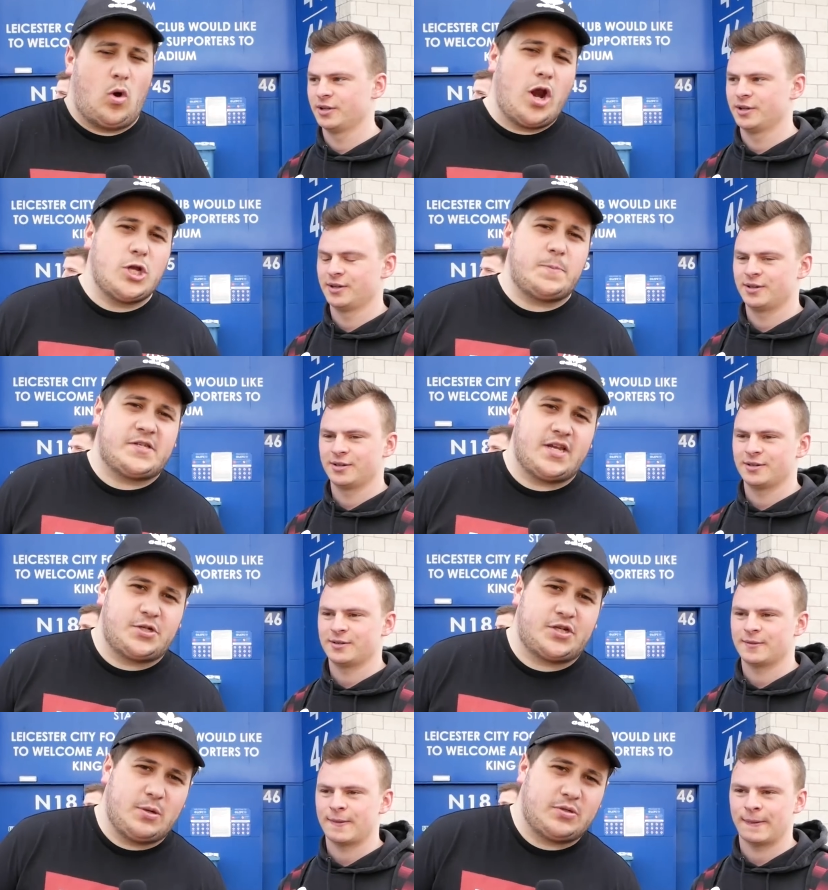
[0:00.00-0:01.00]

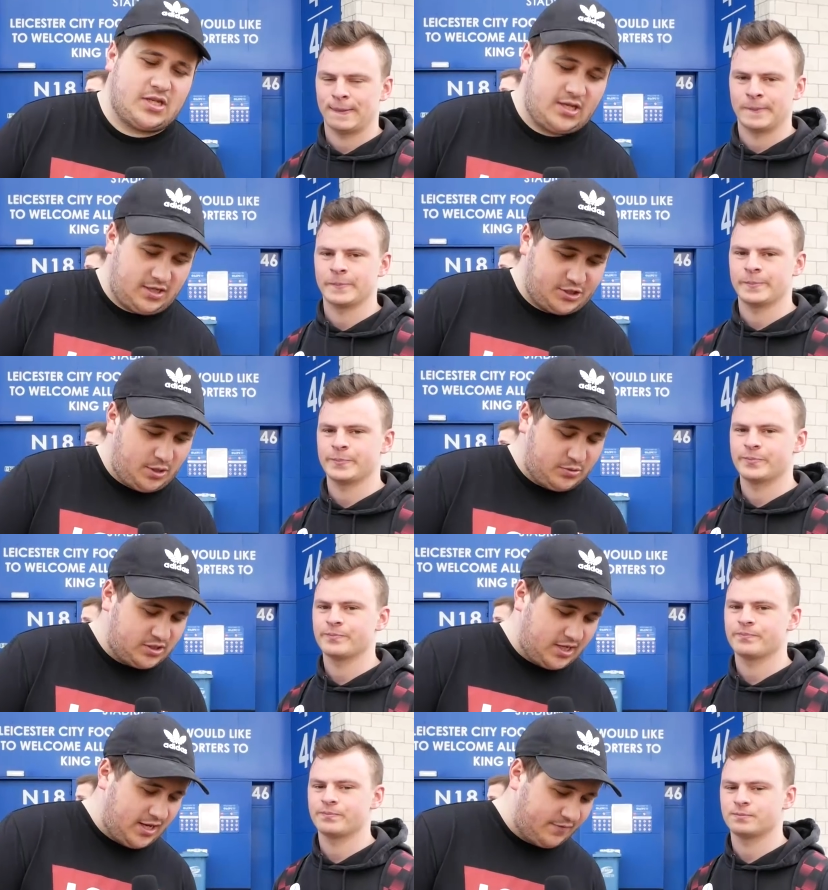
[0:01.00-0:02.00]
Speaker 1: 100% Chelsea.
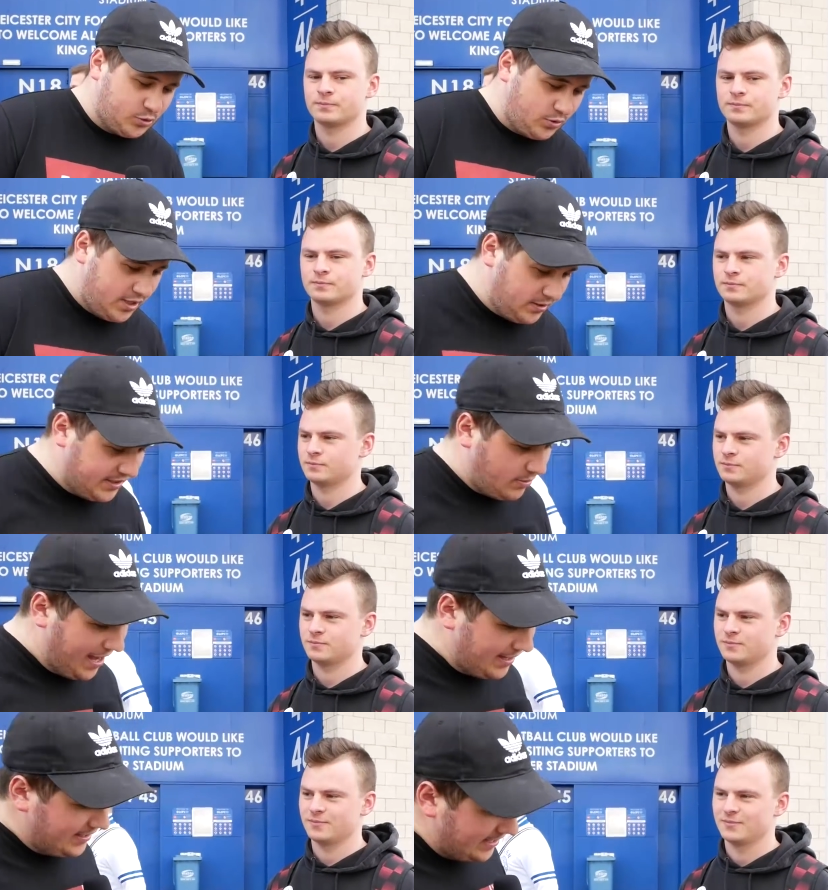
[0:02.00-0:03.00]
Chelsea have drawn
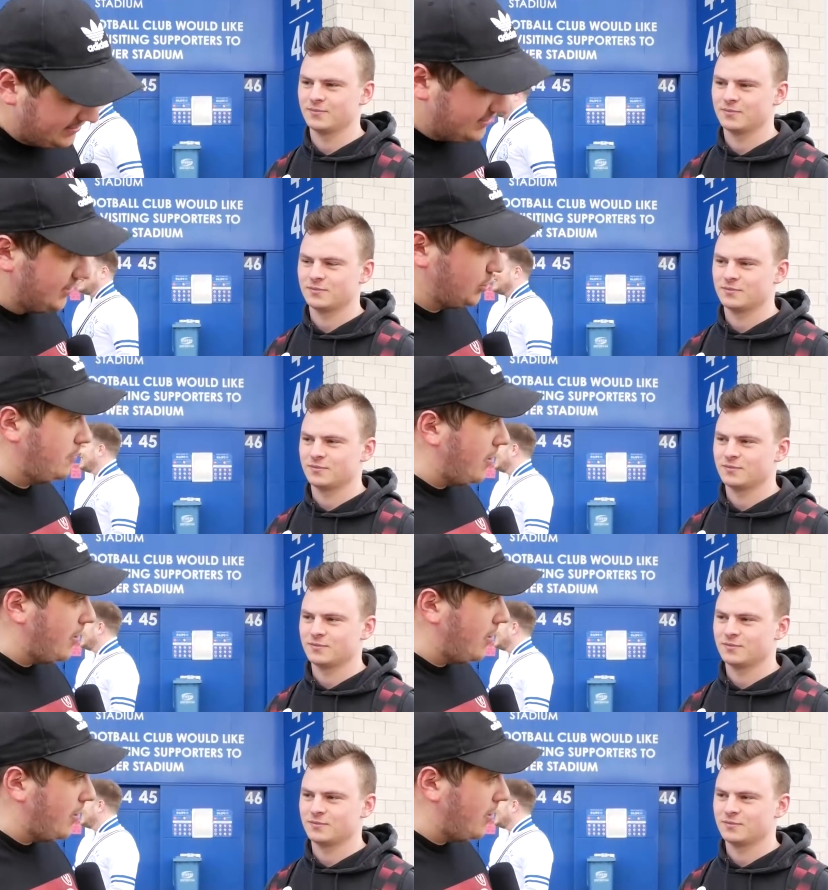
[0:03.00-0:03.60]
0-0 at Leicester, drawn